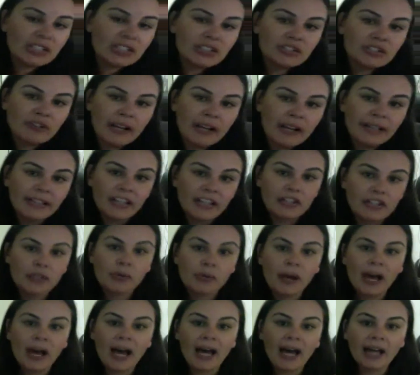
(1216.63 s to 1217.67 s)
right, that you
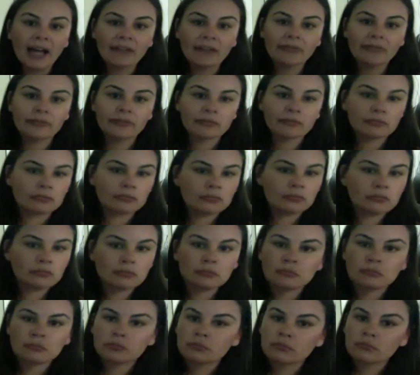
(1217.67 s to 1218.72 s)
have,
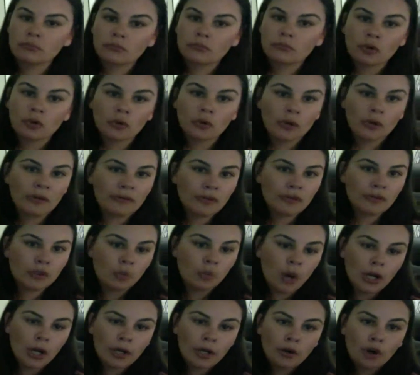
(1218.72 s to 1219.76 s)
if you
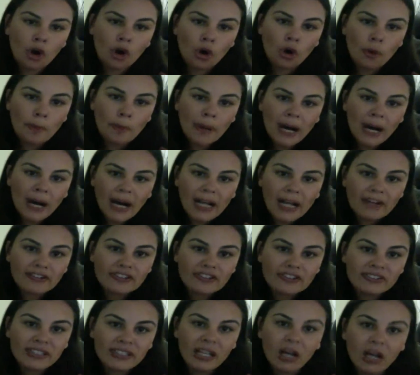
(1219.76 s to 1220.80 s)
want to go buy or
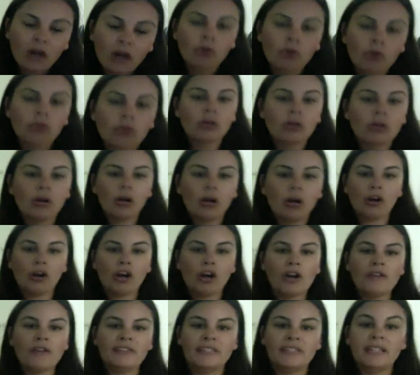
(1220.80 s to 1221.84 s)
sell a
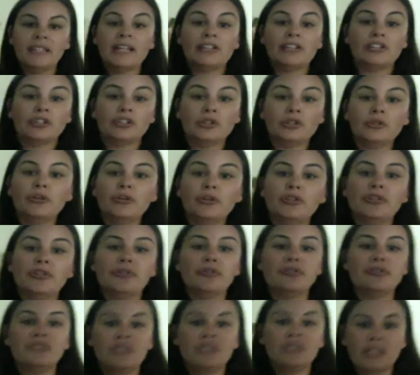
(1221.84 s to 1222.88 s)
currency like the Euro
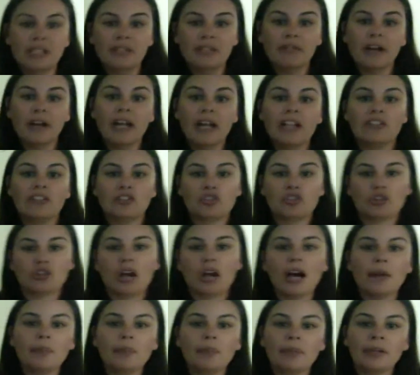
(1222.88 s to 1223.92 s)
USD, right, it's
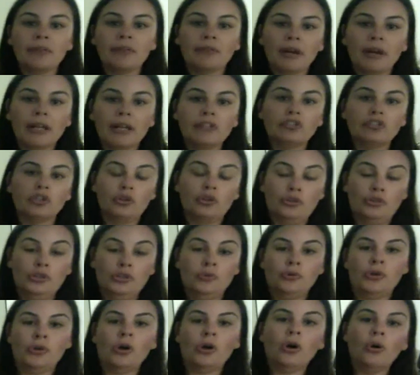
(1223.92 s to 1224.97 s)
dropping, right? So
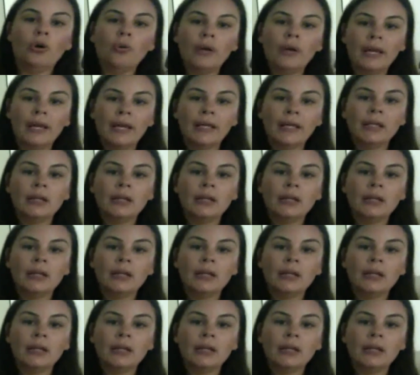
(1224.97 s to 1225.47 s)
you go in